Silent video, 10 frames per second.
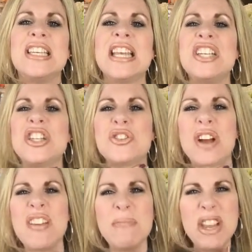They just
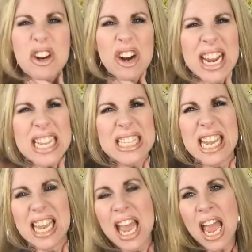drive me
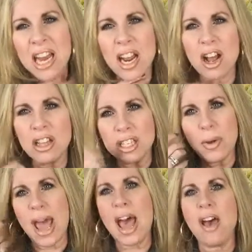crazy. And I
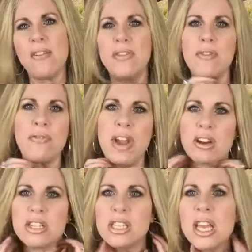also have the
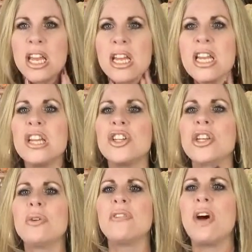fair skinned
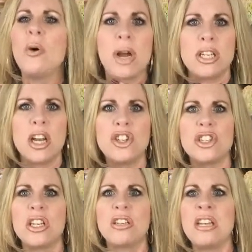issue of, oh, I
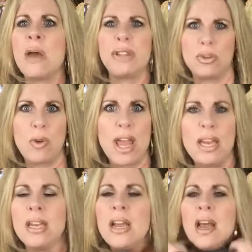touched it. Now it's
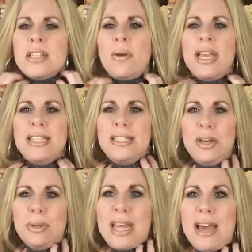red. So I get to
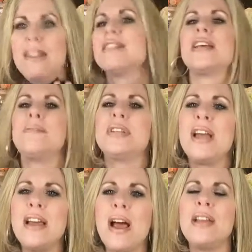deal with that all the time. So
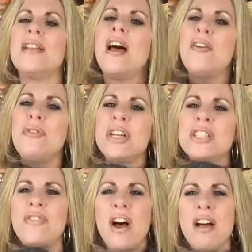I, I love when
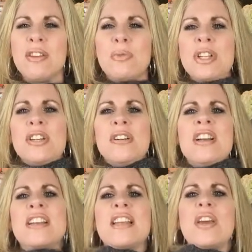it's fall and winter
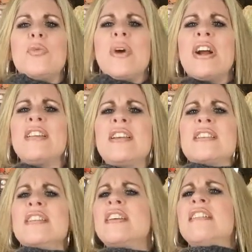because I can wear
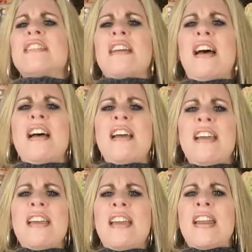these little, uh,
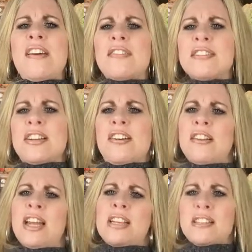you know,
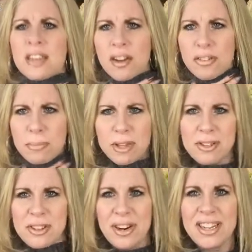turtlenecks to cover up
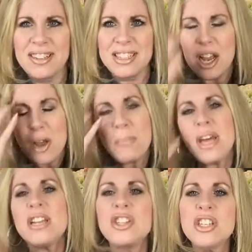those wrinkles.
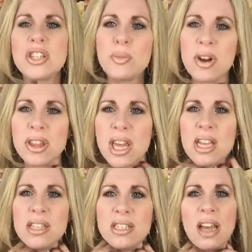But it's just where
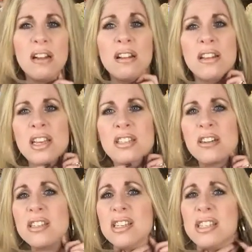things settle and they
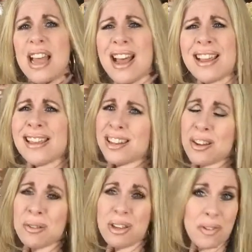start to sag. And,
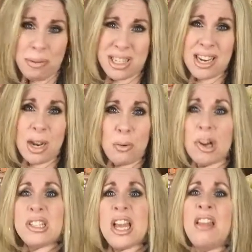you know, if I was going to get
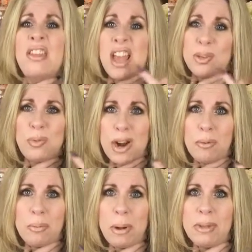work done, that's where
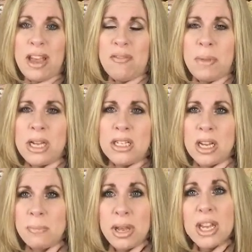I would probably have mine
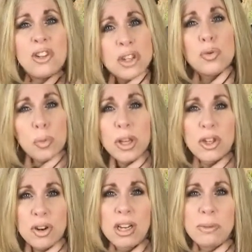done. It just
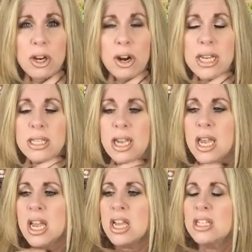really drives me
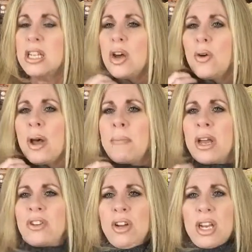crazy. So um,
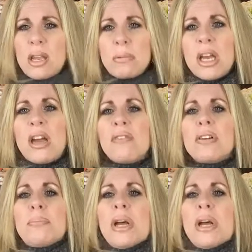I try to keep that covered.